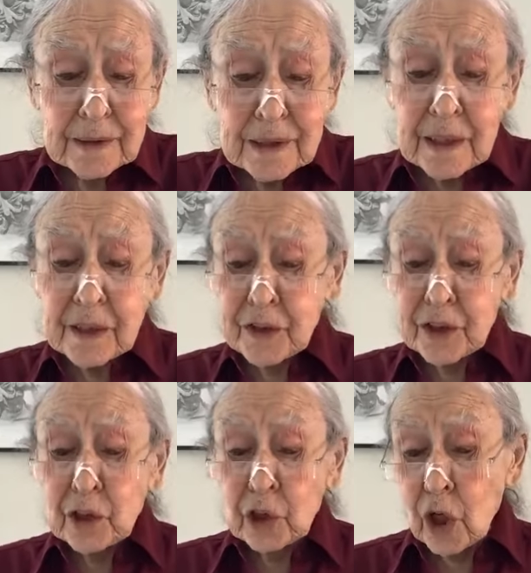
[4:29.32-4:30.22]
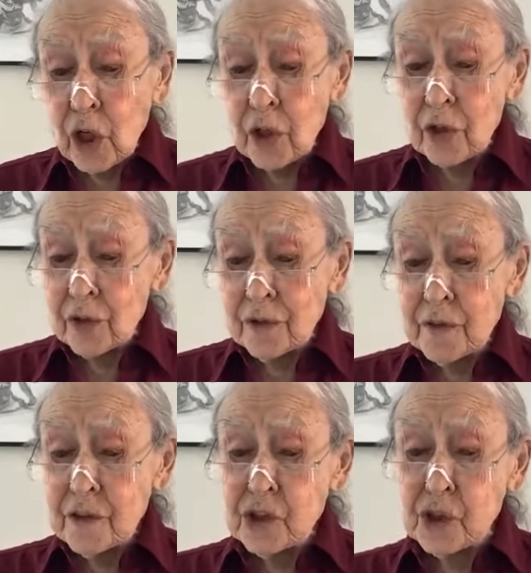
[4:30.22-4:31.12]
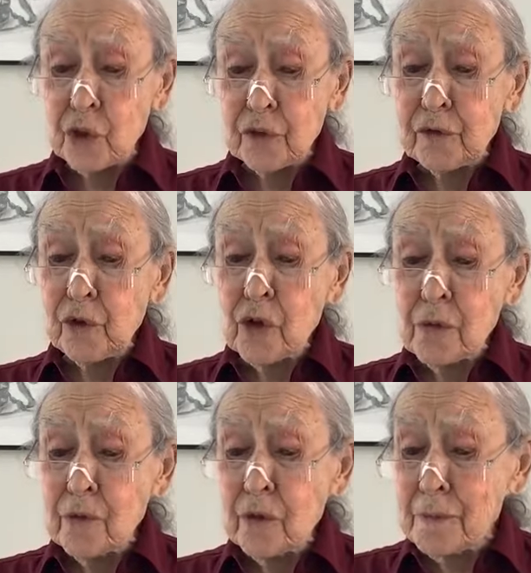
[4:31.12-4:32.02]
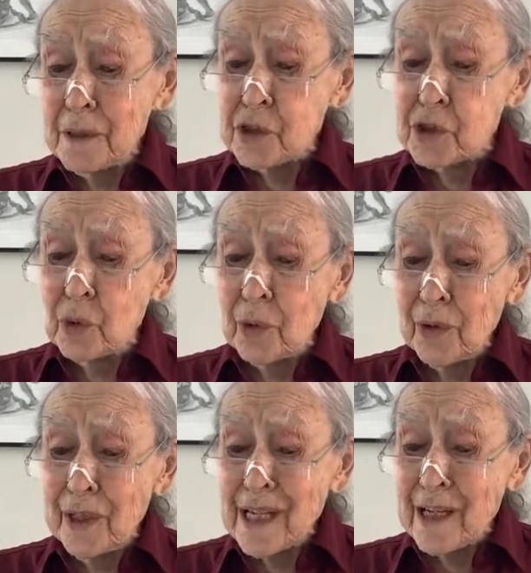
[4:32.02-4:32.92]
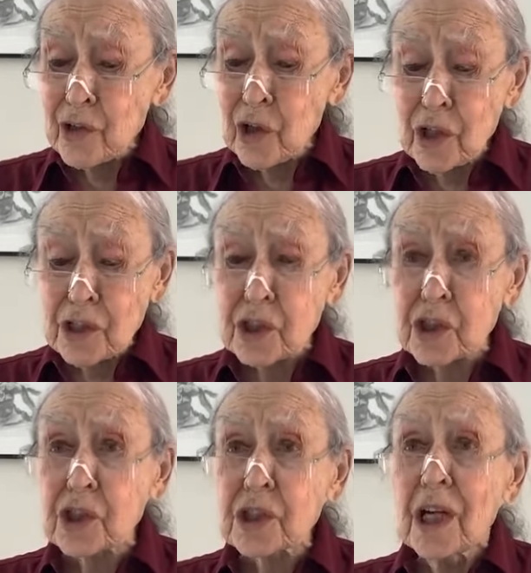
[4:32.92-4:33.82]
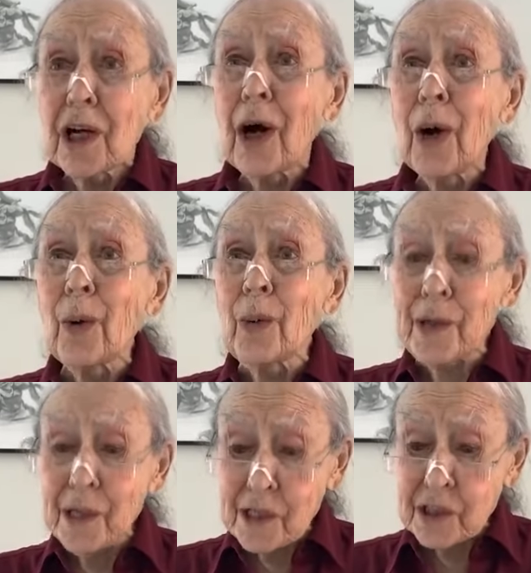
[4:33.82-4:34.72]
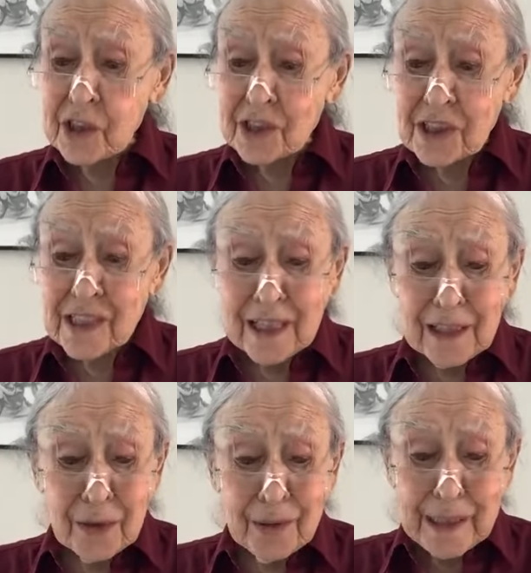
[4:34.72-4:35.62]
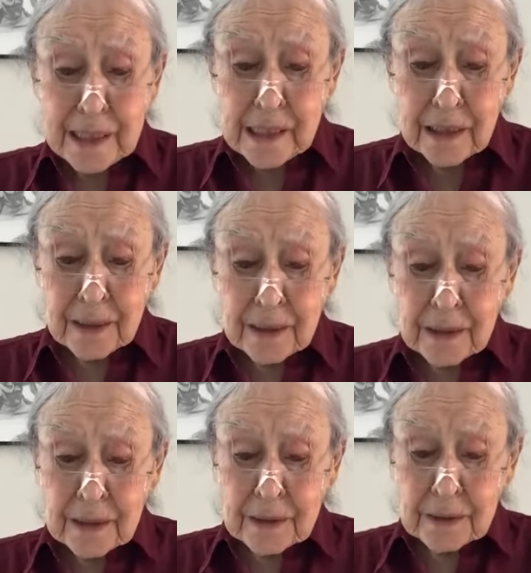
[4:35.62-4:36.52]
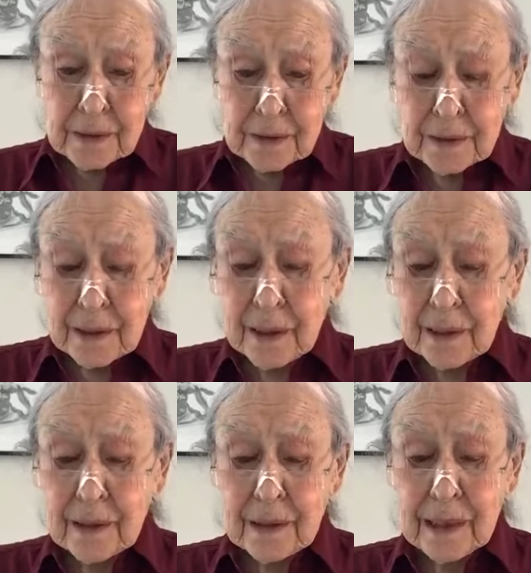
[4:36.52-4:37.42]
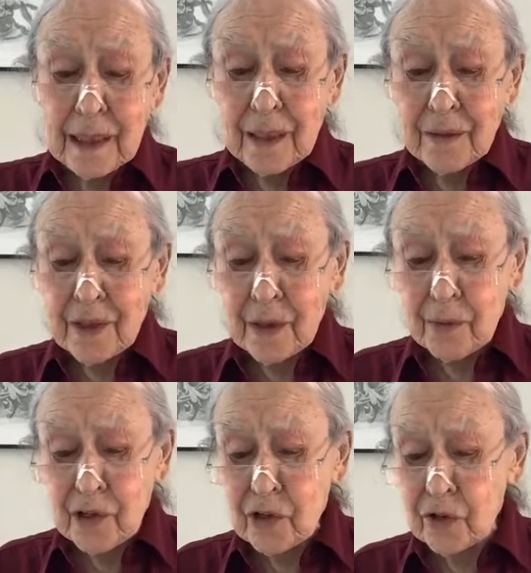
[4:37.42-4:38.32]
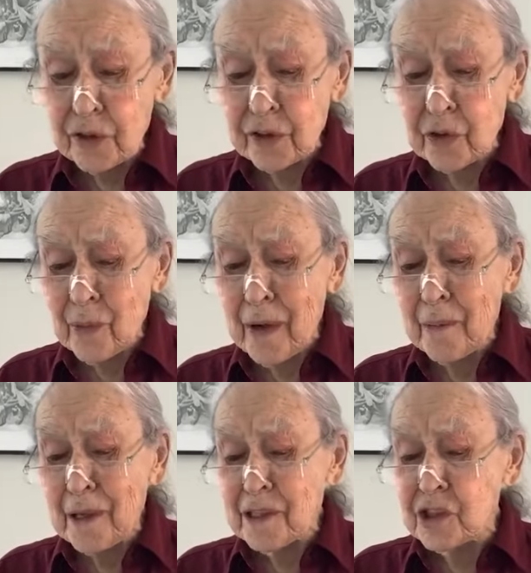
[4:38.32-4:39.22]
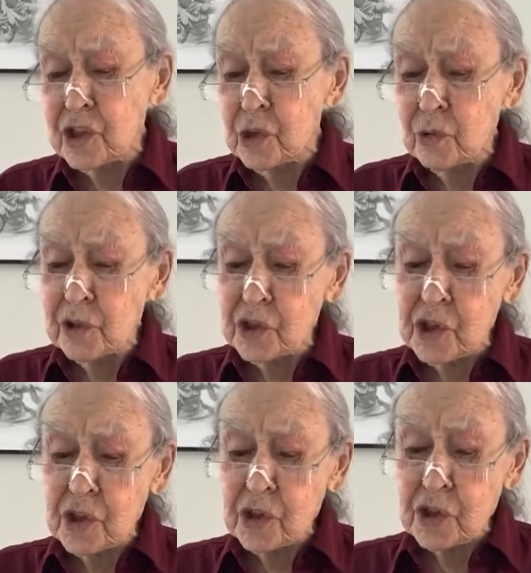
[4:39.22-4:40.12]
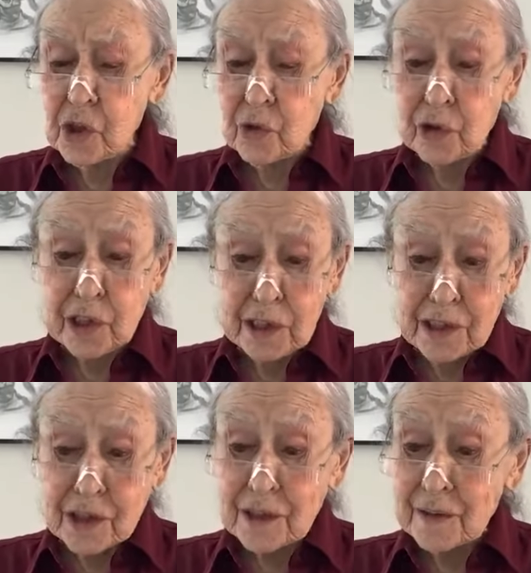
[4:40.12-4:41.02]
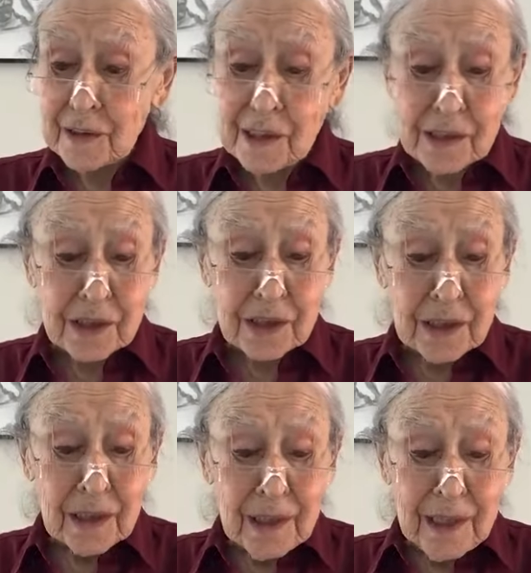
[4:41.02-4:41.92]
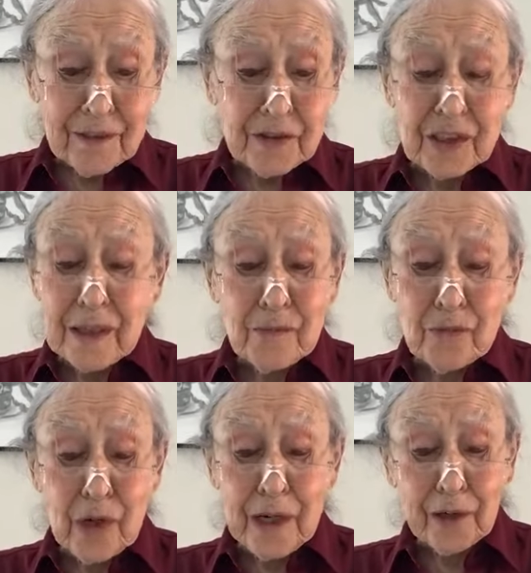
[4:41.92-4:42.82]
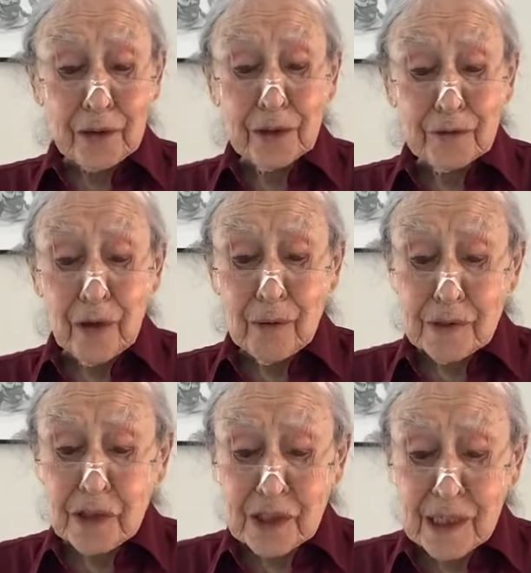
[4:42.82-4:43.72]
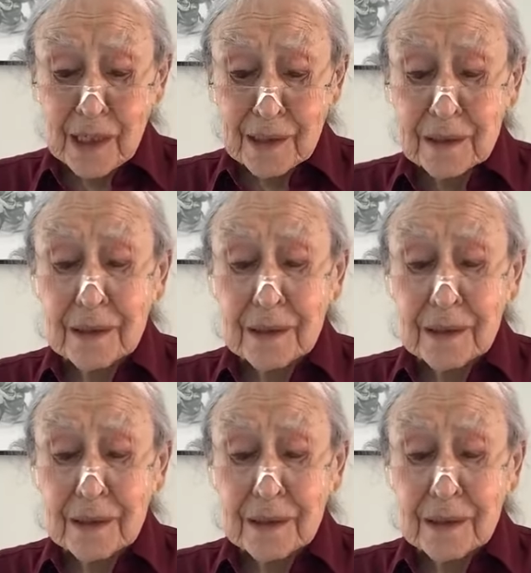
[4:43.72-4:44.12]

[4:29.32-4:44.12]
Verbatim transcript: Anything longer than the short form obituary now costs a week's salary. Thank God, they record the rabbi's eulogy, so her kids at least have some record of what was said.